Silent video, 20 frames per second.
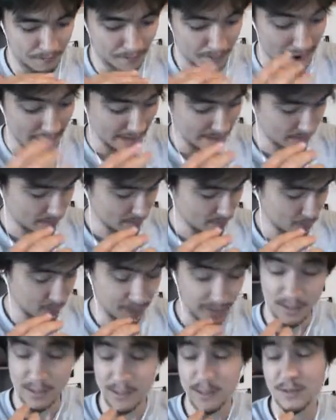
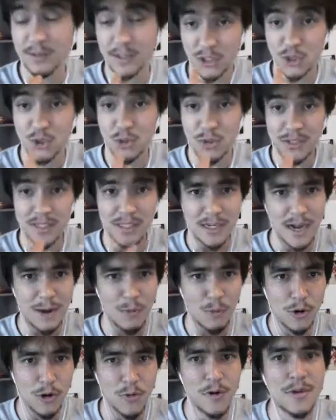the students that I
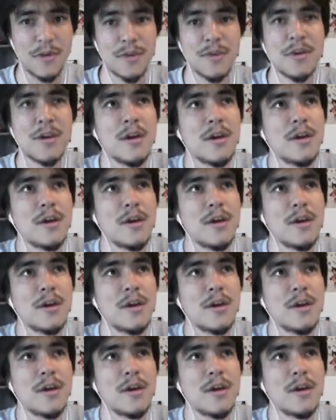work with